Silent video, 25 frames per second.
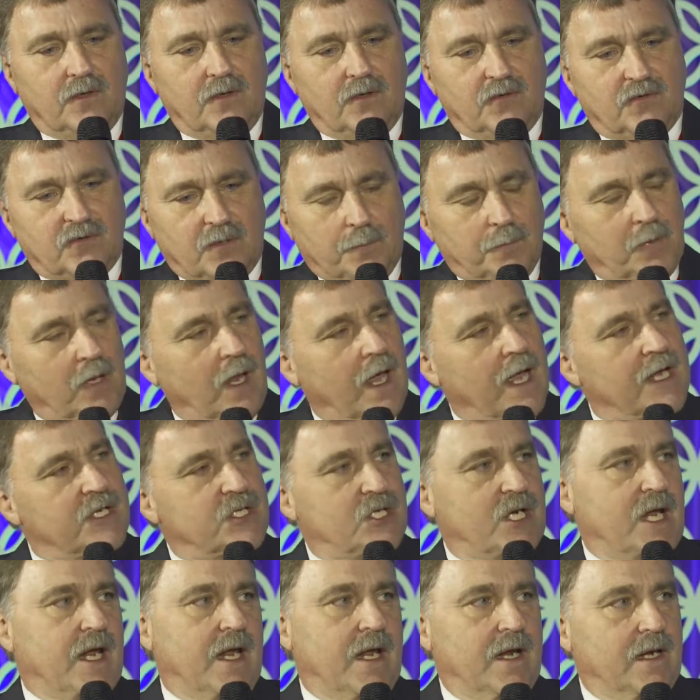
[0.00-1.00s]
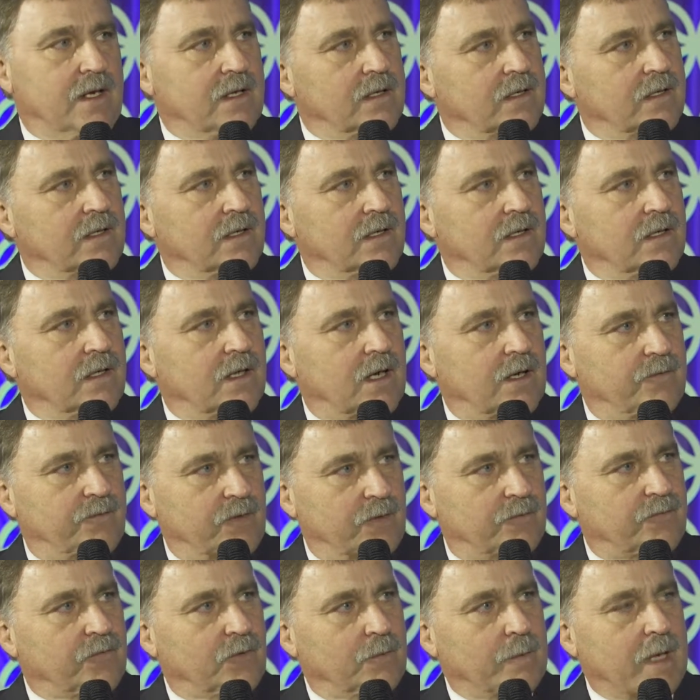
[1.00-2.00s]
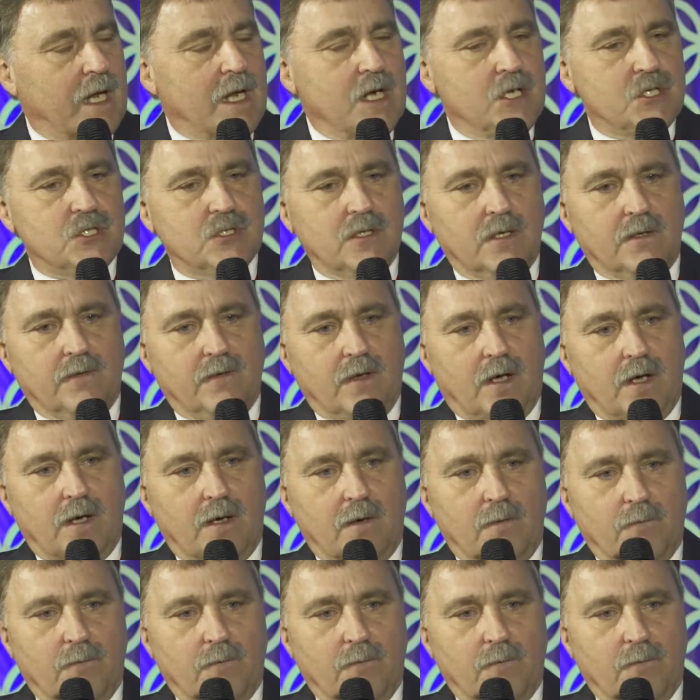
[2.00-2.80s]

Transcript: supply chain of information.